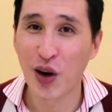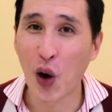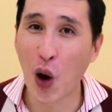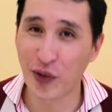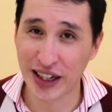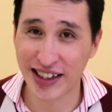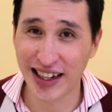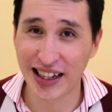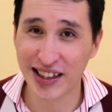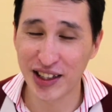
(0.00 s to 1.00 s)
of an
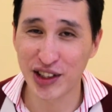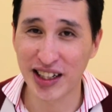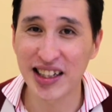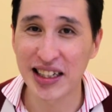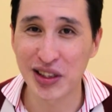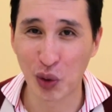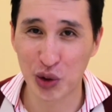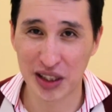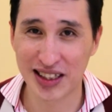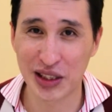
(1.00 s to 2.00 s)
ENTJ in
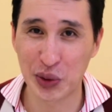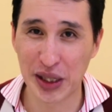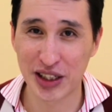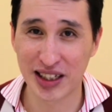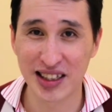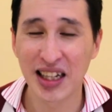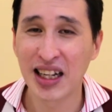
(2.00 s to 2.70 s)
social situations.